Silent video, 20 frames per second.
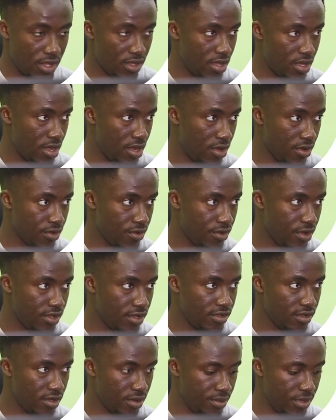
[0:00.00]
I'll
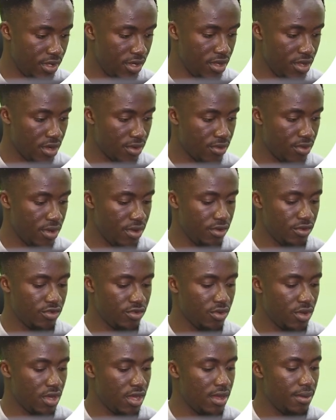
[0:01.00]
create a media query.
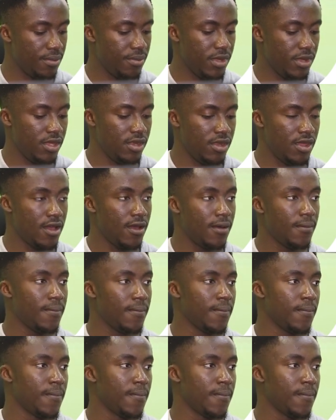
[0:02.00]
So add media